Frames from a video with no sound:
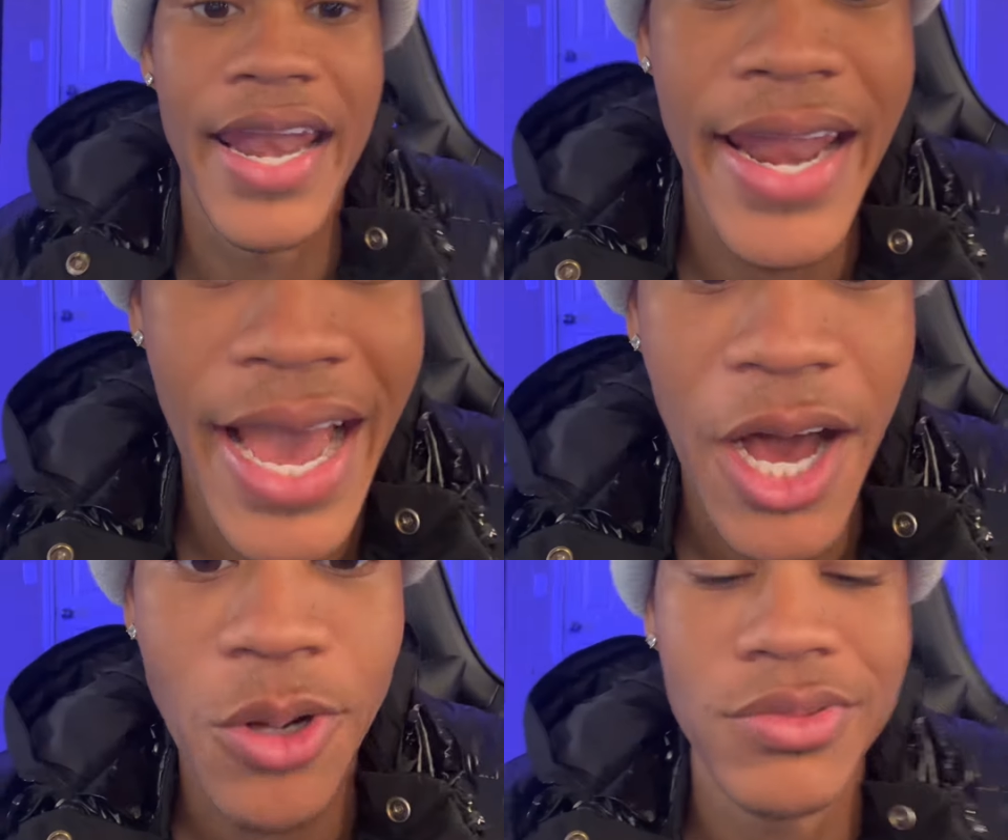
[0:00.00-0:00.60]

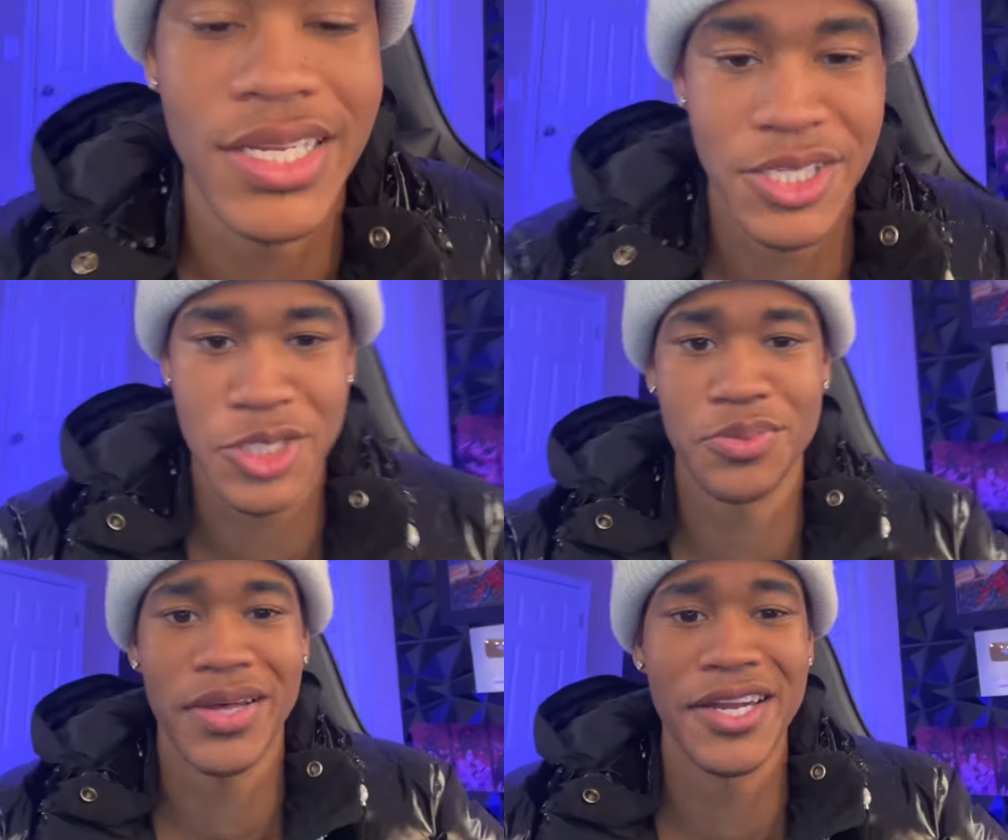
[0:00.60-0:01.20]
Now, let's
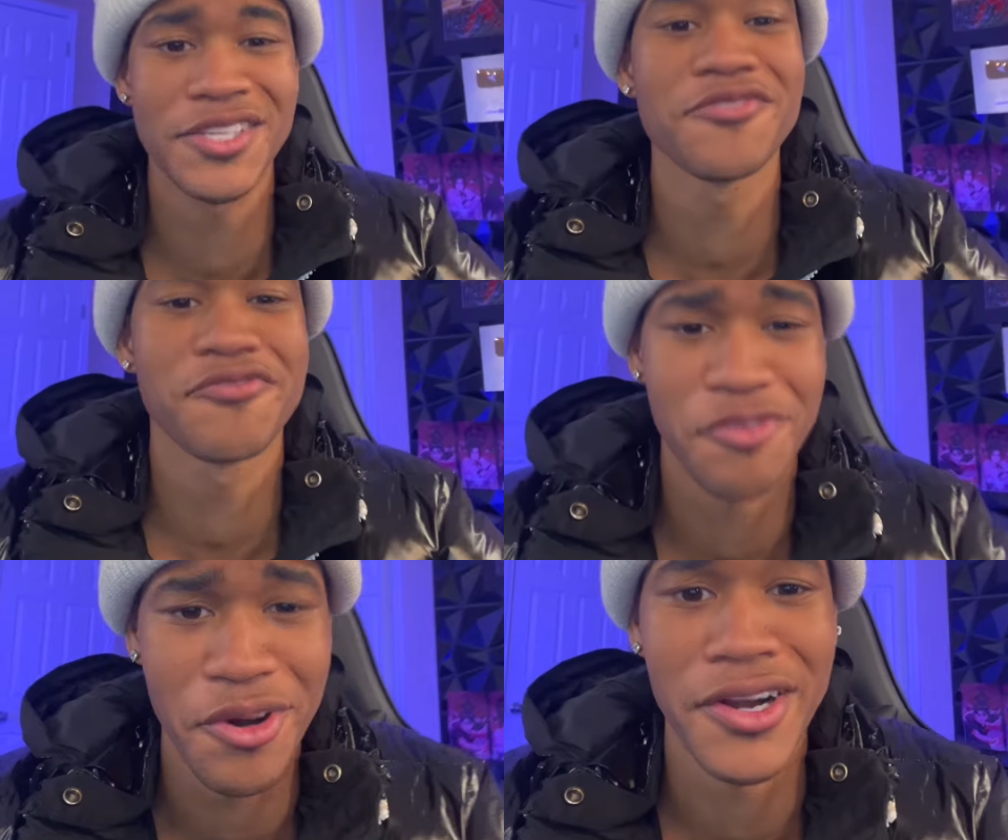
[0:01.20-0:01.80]
explain this in
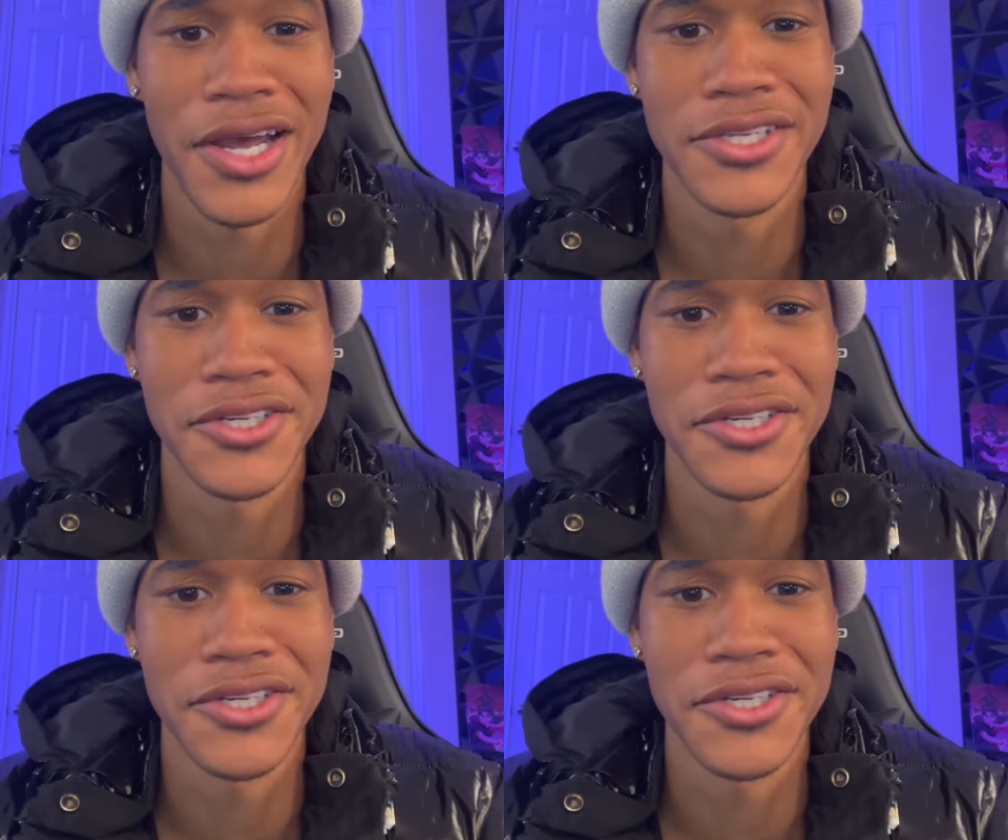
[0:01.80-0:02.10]
Fortnite